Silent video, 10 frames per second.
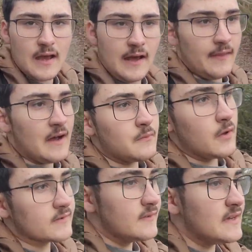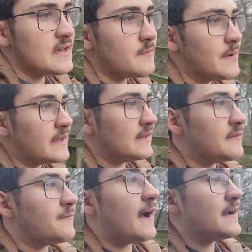And that was the Binglish
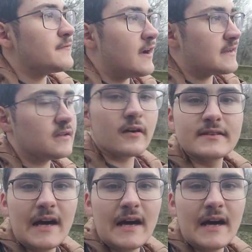Five Rise Locks.